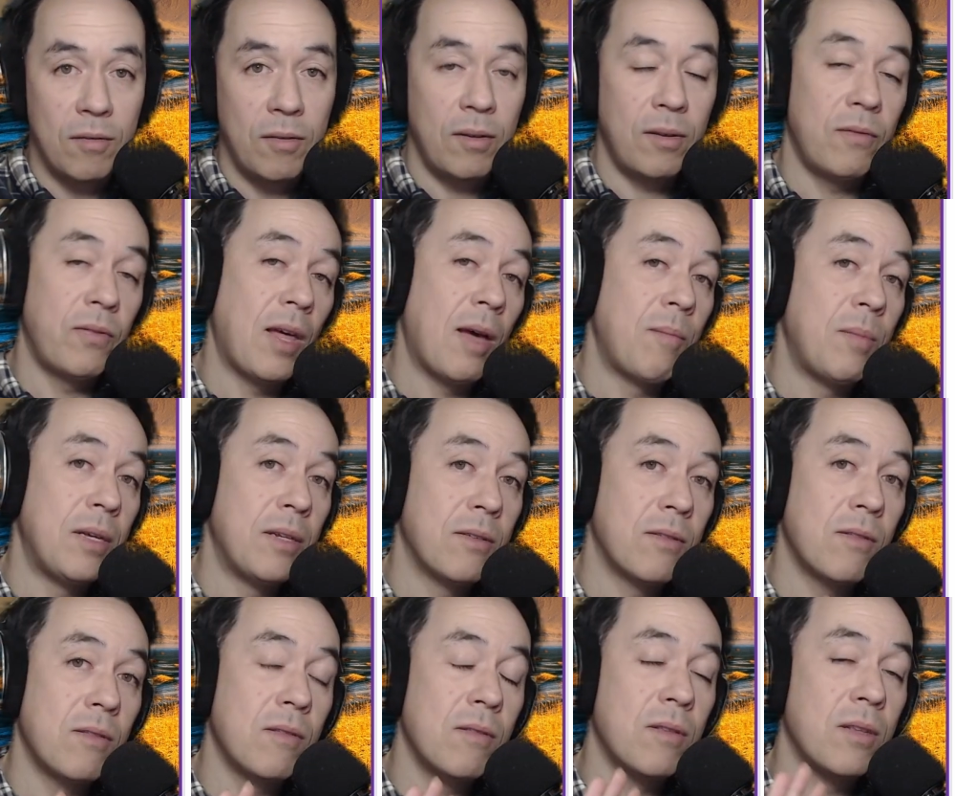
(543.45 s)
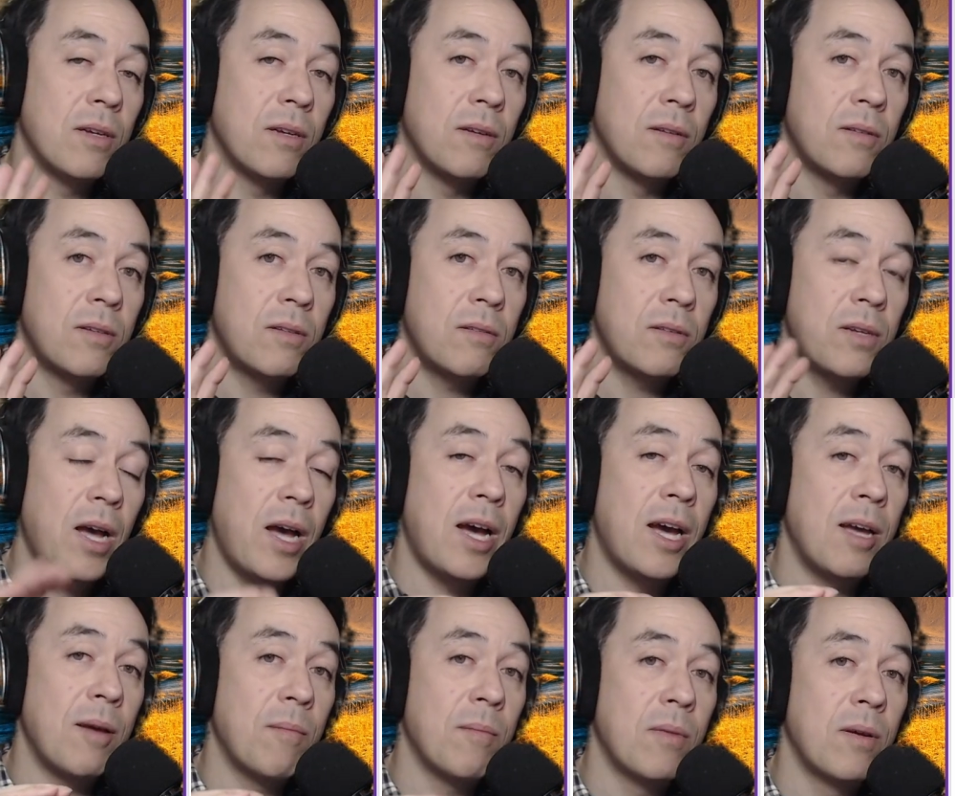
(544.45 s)
And that means the
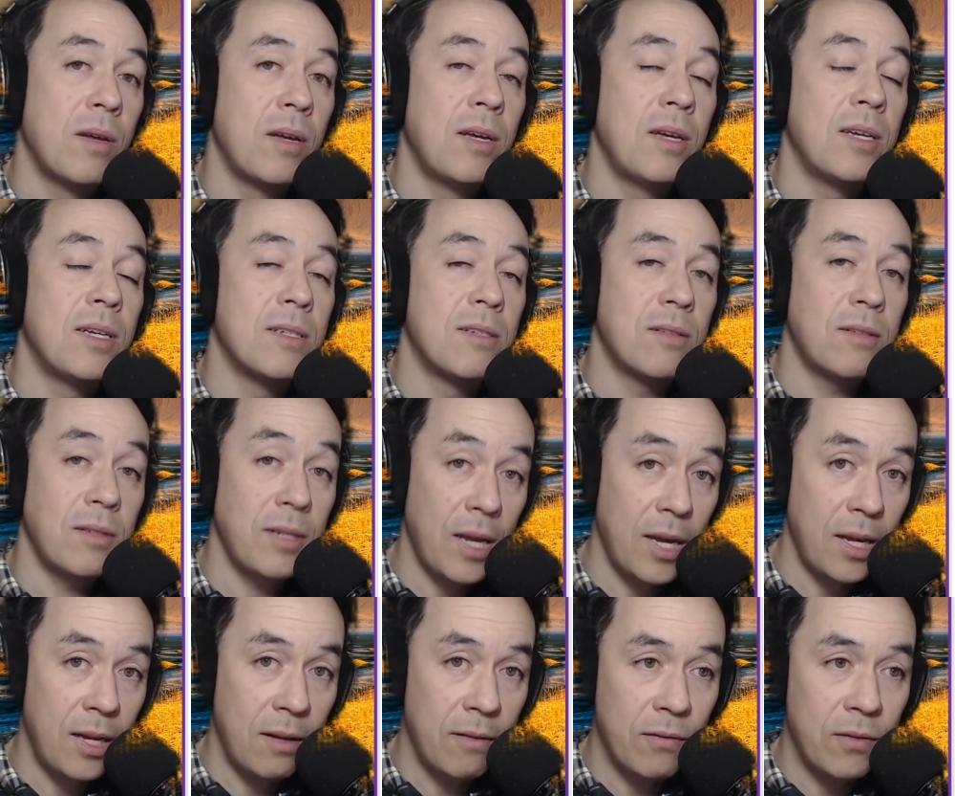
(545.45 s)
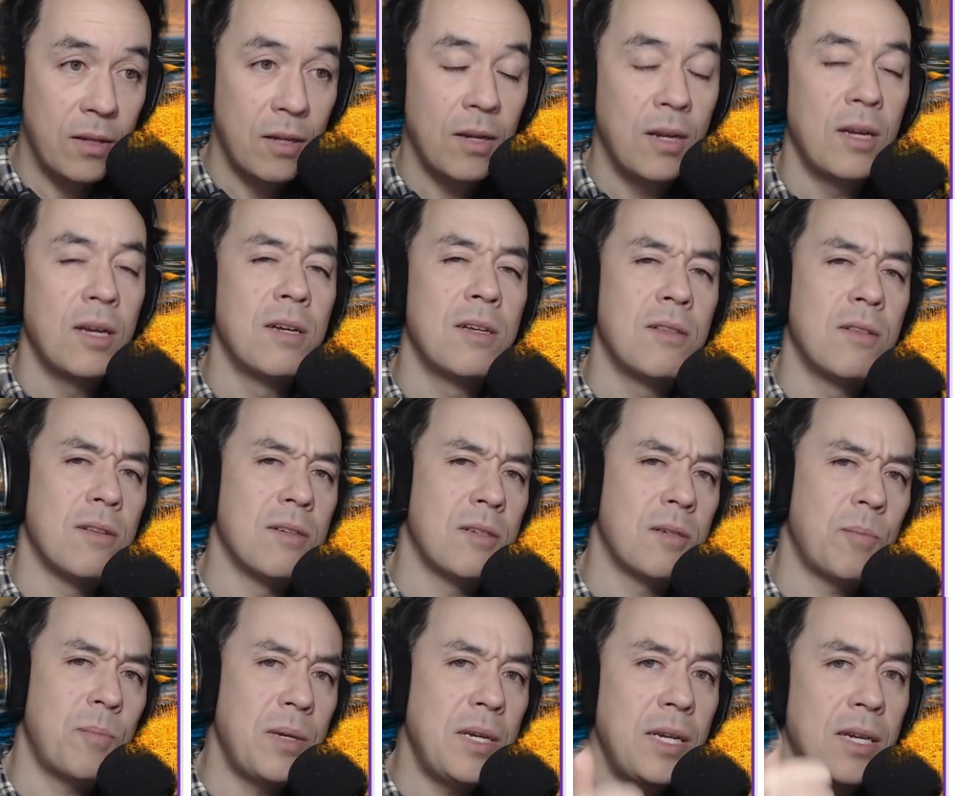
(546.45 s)
time is saved, the
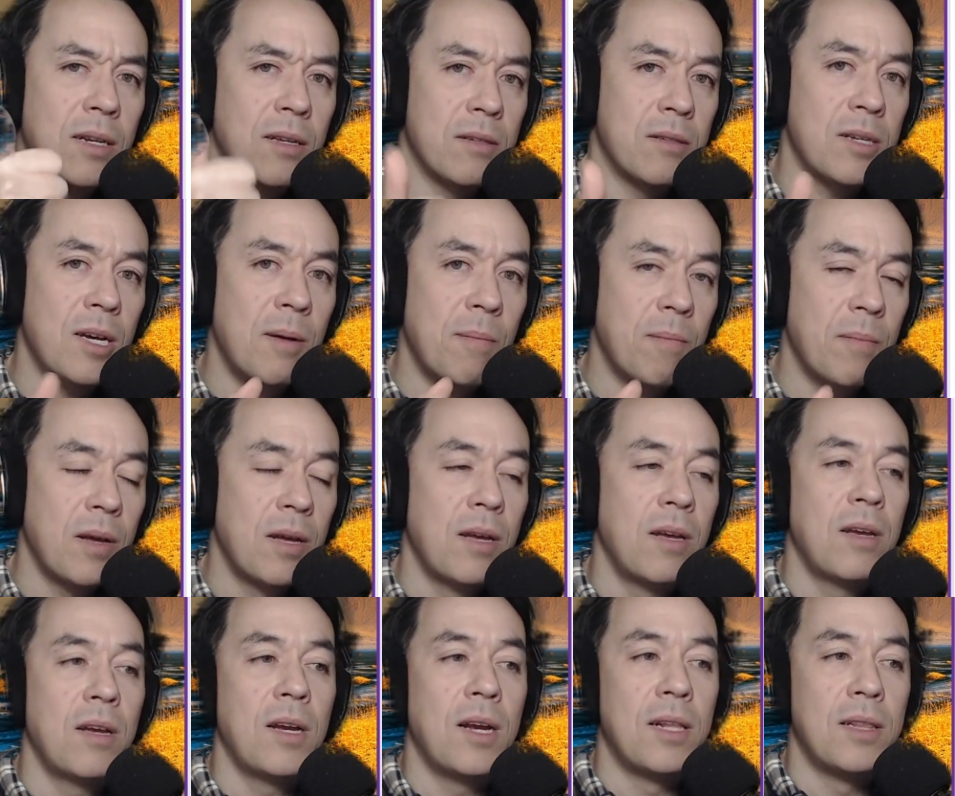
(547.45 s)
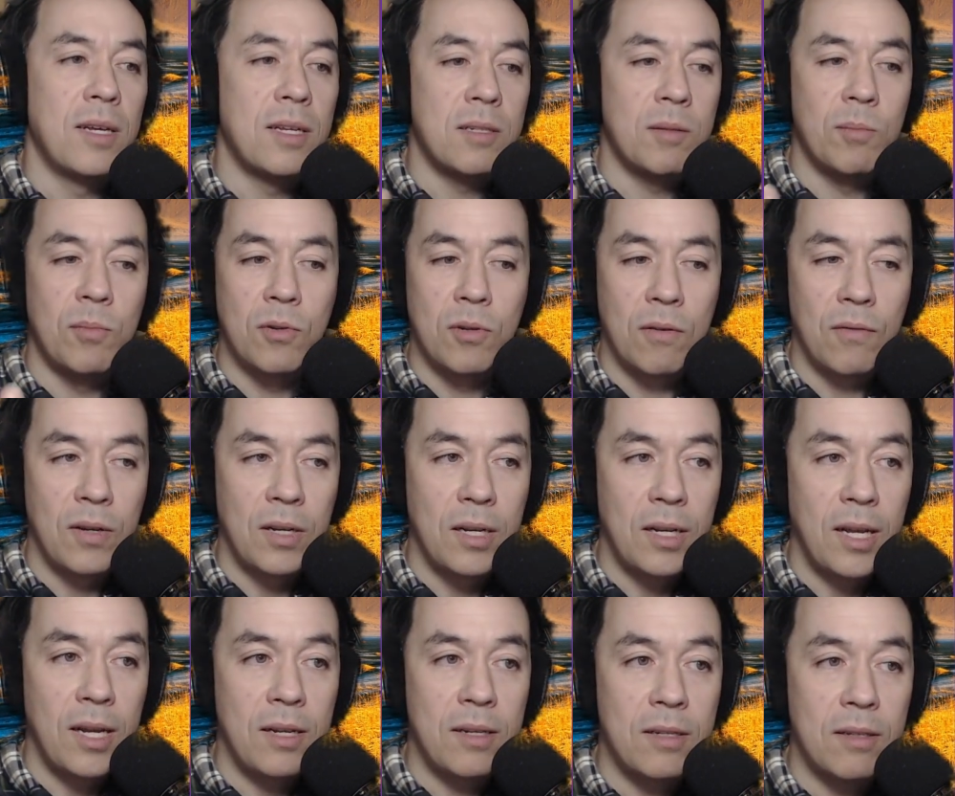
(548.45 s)
speed is up, and that's more of a
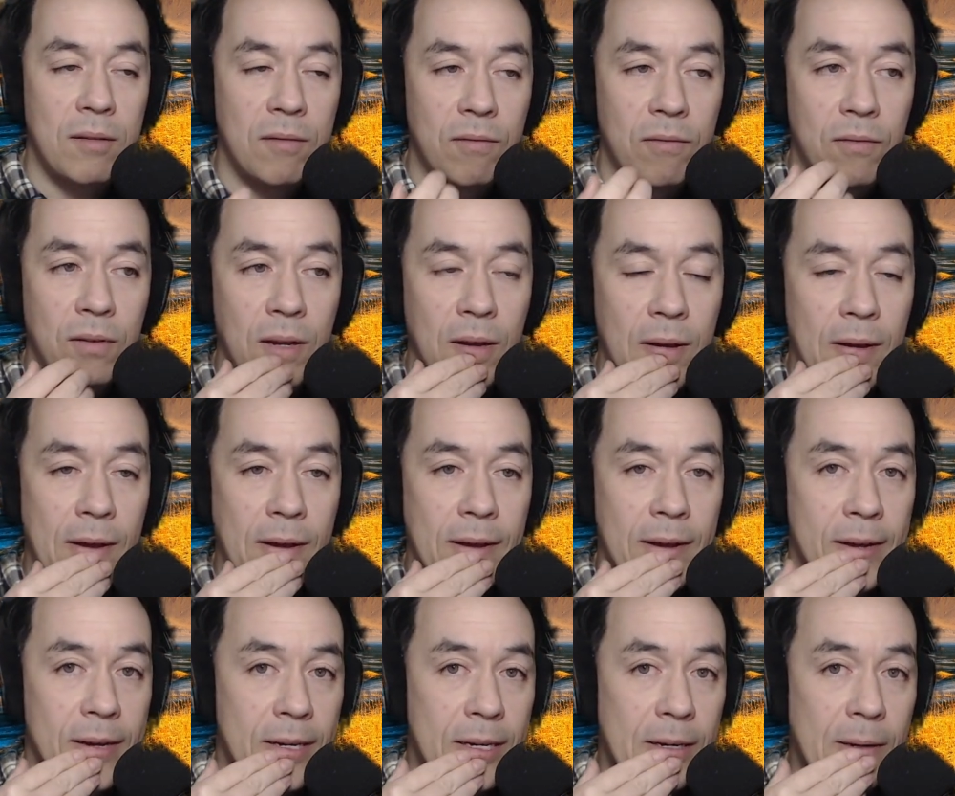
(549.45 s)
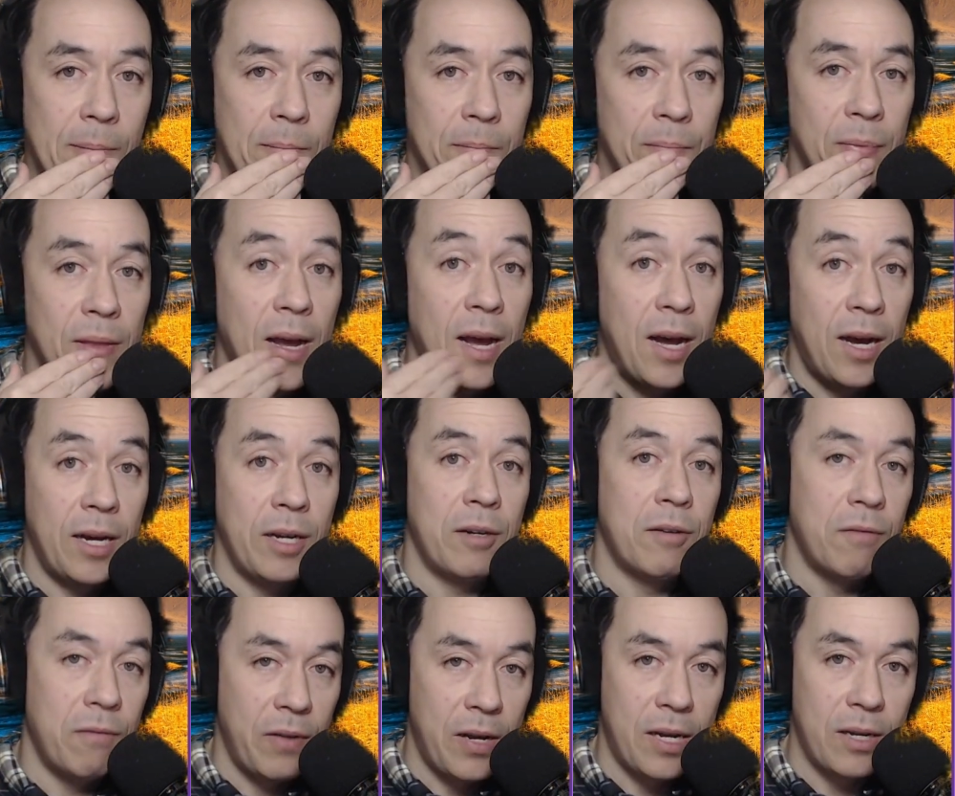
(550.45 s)
native,
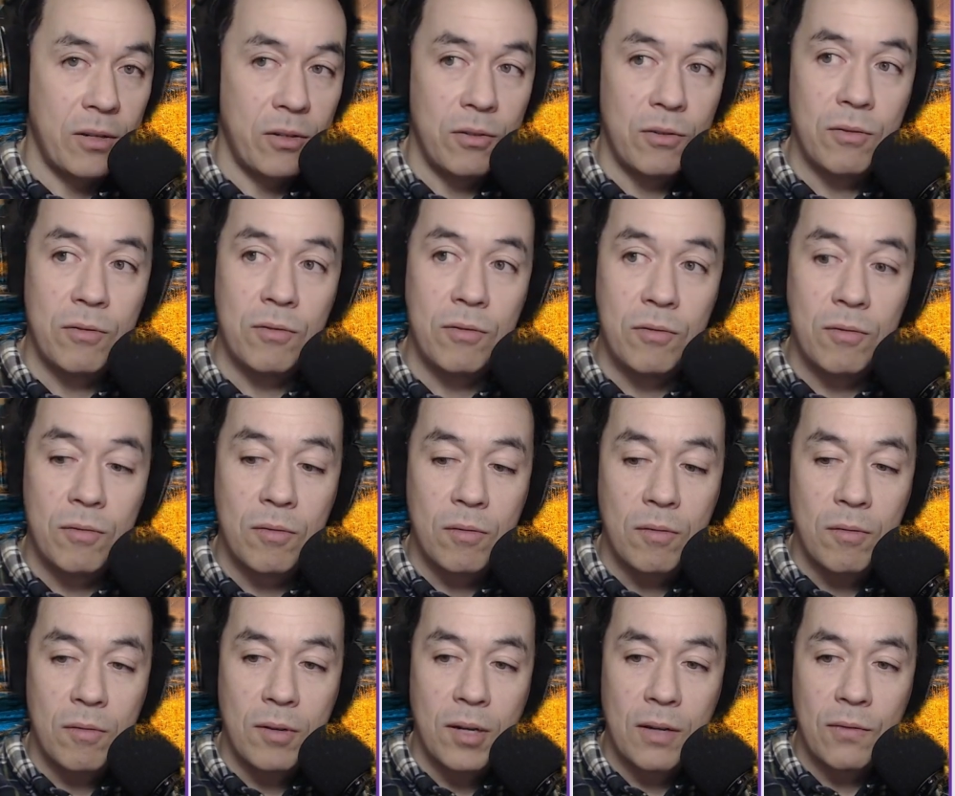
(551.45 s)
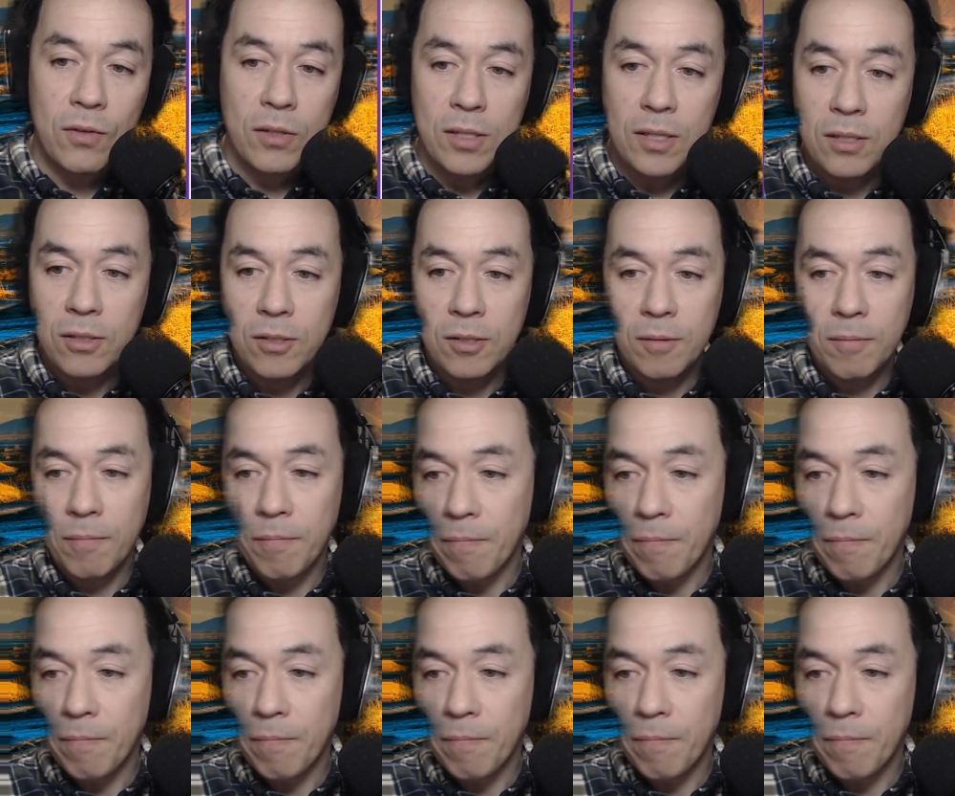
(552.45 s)
higher value conversation.